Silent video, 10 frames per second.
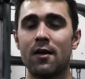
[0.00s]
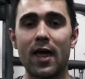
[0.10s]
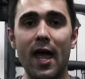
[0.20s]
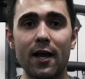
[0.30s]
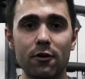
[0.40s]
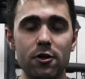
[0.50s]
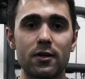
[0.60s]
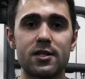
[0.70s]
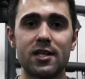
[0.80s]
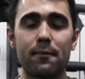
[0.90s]
the angle you
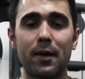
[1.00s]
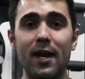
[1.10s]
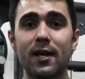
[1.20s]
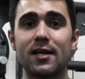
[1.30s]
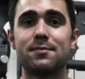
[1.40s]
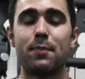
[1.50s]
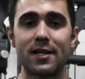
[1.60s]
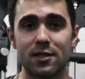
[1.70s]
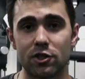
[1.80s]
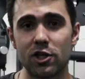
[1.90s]
can see I'm getting is
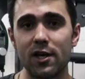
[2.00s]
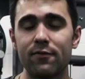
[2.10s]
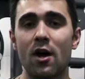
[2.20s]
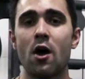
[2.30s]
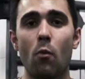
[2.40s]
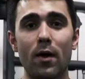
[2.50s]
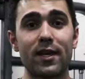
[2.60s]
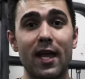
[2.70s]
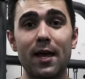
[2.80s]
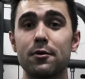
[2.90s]
best achieved when the
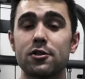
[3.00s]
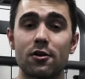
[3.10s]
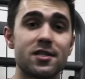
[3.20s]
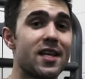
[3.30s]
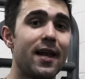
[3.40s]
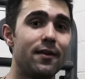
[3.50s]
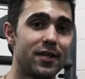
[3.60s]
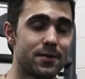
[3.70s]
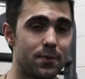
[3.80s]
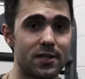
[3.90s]
cables are set in
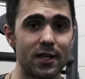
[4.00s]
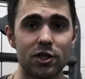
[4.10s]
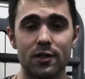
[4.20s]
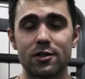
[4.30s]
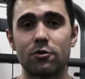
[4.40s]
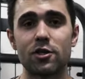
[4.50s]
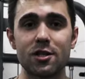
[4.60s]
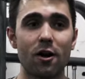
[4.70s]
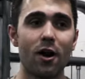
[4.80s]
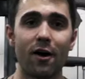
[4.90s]
this position. So just
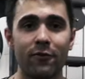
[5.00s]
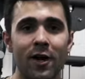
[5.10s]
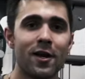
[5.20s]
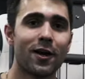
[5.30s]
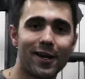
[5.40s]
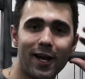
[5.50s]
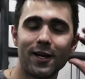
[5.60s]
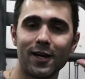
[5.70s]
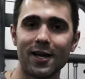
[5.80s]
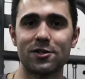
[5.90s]
start off kind of
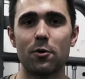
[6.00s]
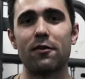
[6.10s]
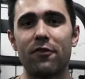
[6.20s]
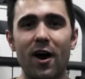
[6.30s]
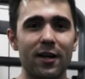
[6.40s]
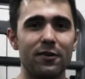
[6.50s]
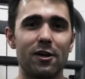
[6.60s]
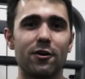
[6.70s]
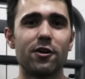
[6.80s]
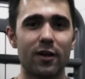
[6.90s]
getting next to it, finding
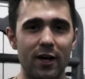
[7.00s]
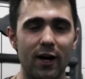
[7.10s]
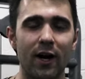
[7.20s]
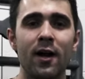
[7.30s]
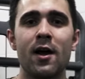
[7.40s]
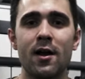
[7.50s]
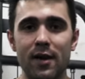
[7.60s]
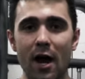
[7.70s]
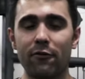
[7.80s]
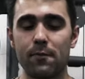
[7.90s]
near your ear.
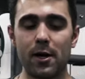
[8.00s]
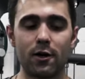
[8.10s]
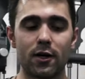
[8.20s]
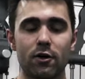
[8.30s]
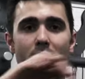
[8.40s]
Now from here, you're going to